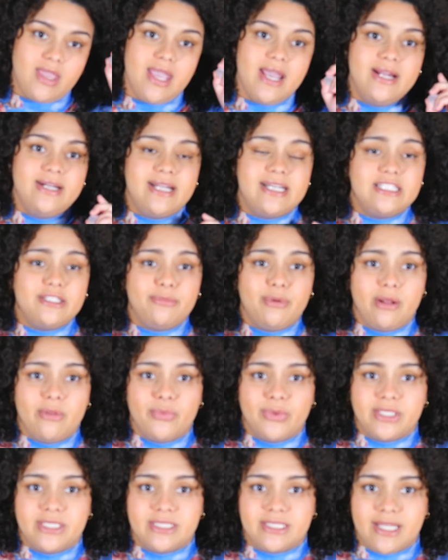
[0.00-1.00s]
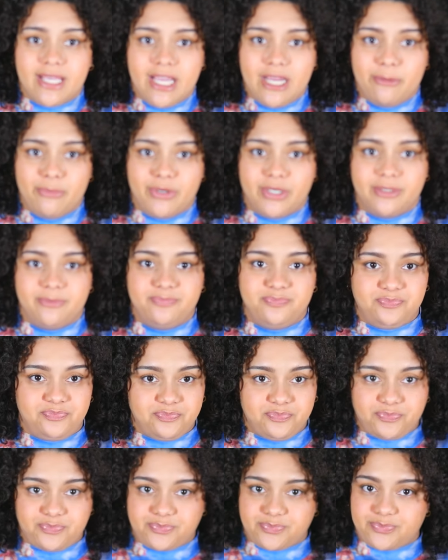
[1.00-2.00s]
And that's the problem with this camera
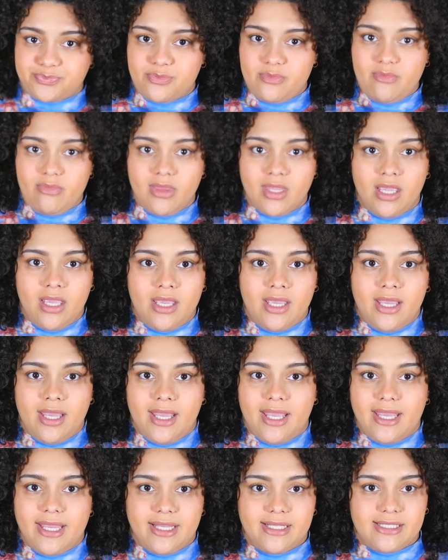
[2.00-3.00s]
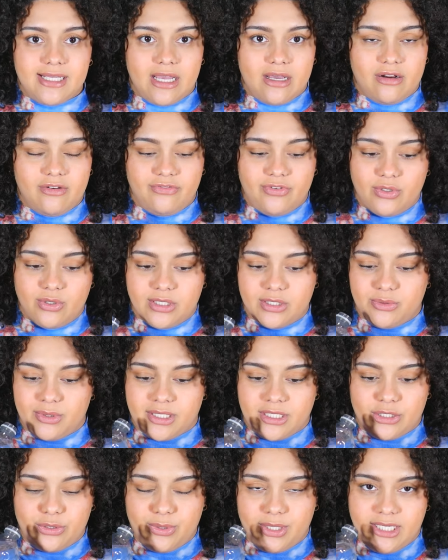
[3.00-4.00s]
it gets out of focus
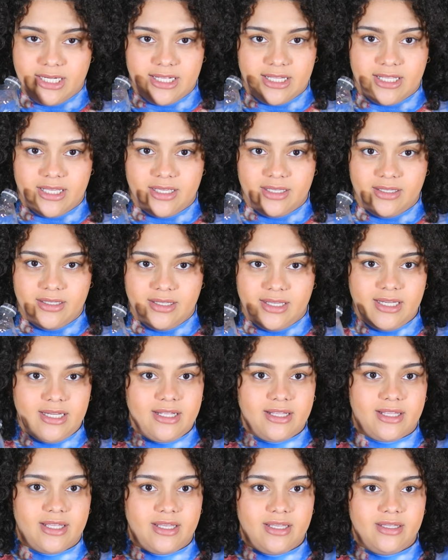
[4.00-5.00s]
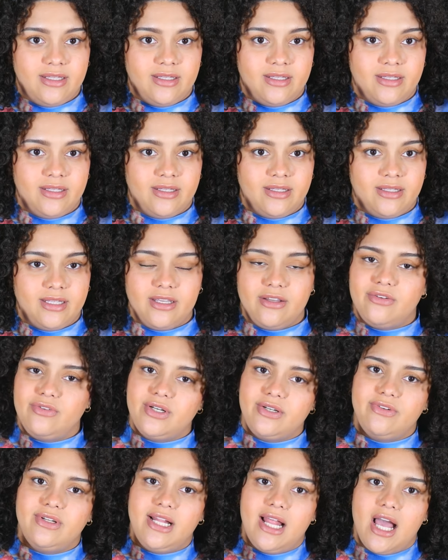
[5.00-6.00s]
when I do anything. Anything. Like, all
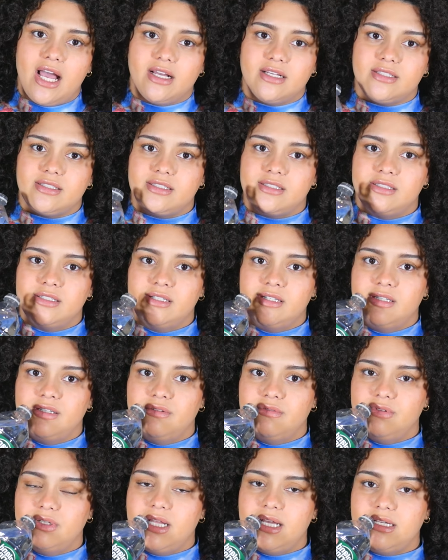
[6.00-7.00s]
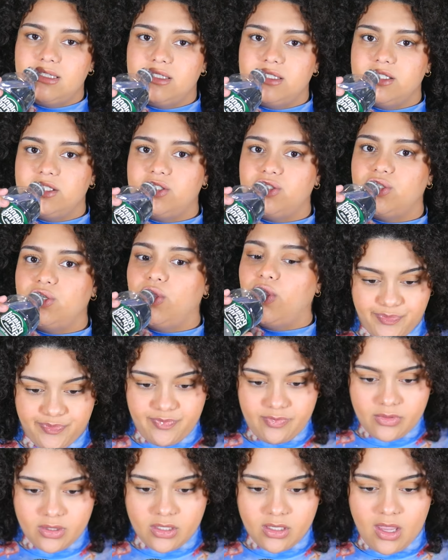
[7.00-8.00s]
right, relax. Relaxes.
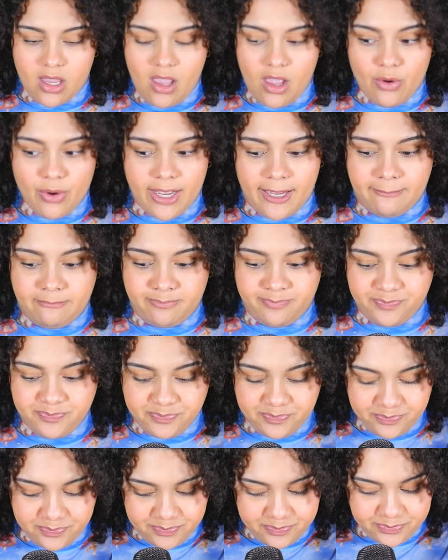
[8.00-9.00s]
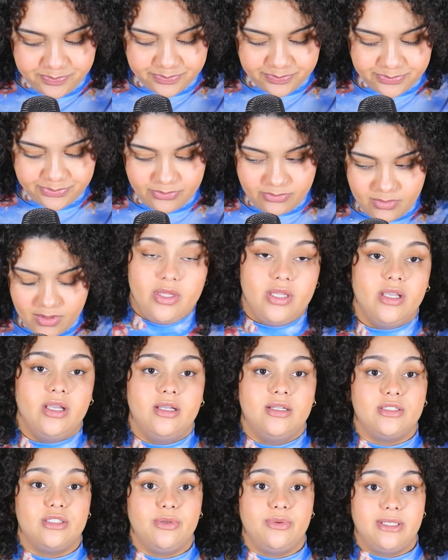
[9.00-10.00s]
Okay.
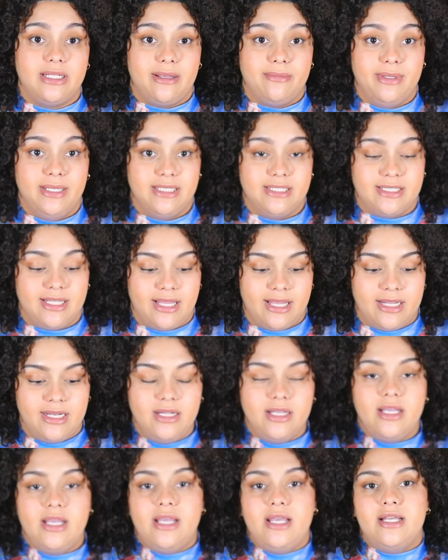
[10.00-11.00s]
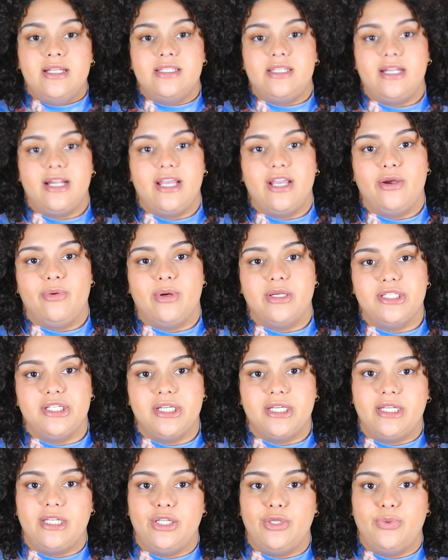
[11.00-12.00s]
So with that being said, today you're
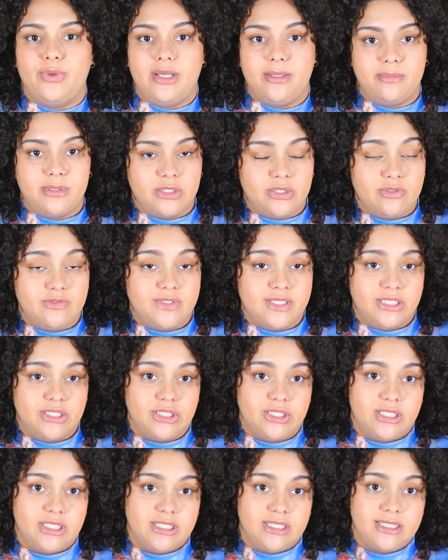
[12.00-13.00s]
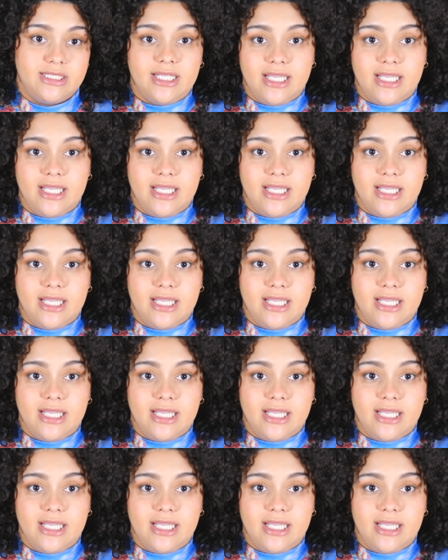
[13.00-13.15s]
watching a new episode of Ninja Does